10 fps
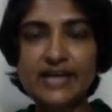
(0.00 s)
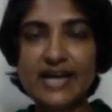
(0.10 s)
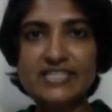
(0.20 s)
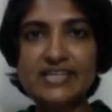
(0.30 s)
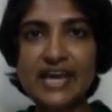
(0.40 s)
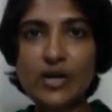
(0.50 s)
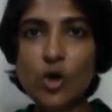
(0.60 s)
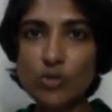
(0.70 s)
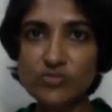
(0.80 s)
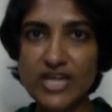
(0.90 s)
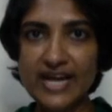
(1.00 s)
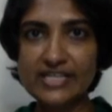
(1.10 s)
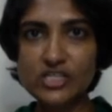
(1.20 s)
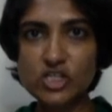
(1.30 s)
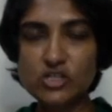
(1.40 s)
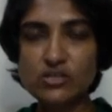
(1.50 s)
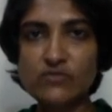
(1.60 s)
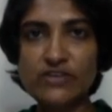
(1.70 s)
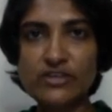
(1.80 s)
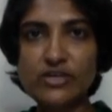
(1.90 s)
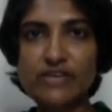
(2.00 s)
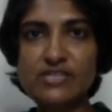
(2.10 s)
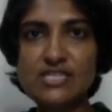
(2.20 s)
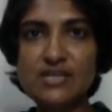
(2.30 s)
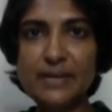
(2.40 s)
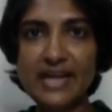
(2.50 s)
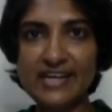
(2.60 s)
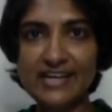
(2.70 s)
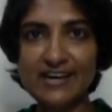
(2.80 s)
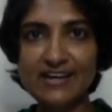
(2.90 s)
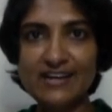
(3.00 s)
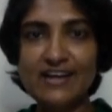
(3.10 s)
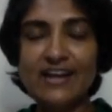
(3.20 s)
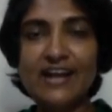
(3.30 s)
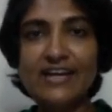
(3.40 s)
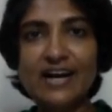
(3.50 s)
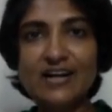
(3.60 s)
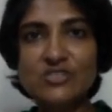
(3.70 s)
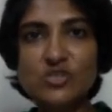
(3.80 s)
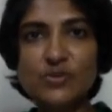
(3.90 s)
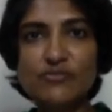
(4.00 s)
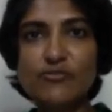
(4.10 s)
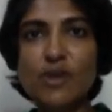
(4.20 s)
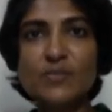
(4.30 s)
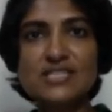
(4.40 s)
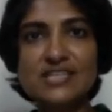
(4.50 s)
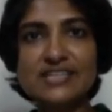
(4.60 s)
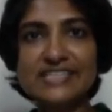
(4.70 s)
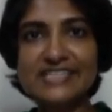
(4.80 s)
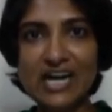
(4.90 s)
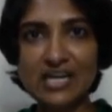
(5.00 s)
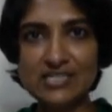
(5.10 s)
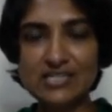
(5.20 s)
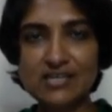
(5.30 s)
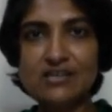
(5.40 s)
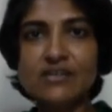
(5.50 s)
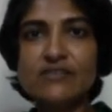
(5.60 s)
as a take-home challenge where you're given some data and asked to perform a certain task,